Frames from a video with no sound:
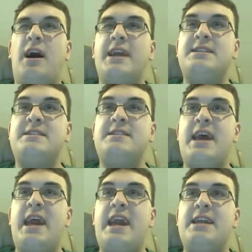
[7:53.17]
I'd
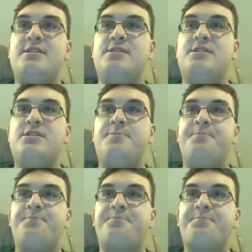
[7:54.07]
say...
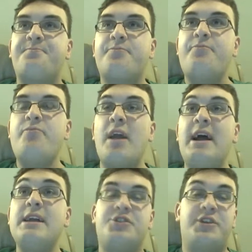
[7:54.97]

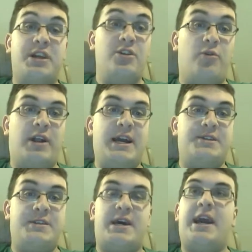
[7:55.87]
actually, you know what
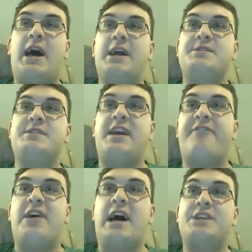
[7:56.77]
I'd say? I'd say
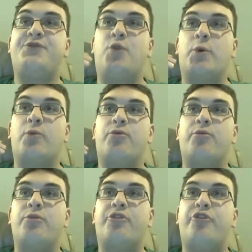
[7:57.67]
fast forward
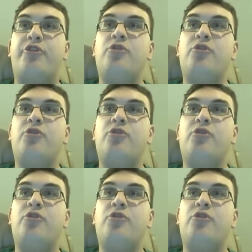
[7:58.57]
through the